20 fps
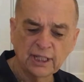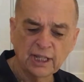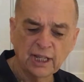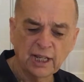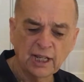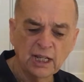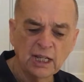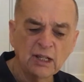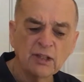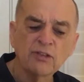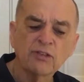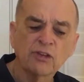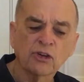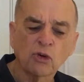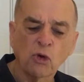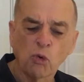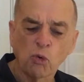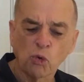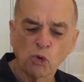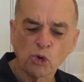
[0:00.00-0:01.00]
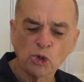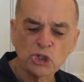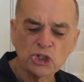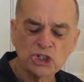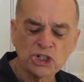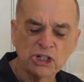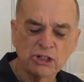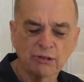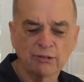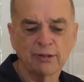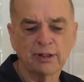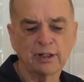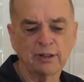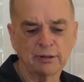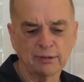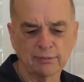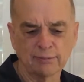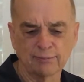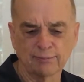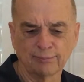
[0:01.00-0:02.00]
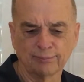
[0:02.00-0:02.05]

A, the core generator.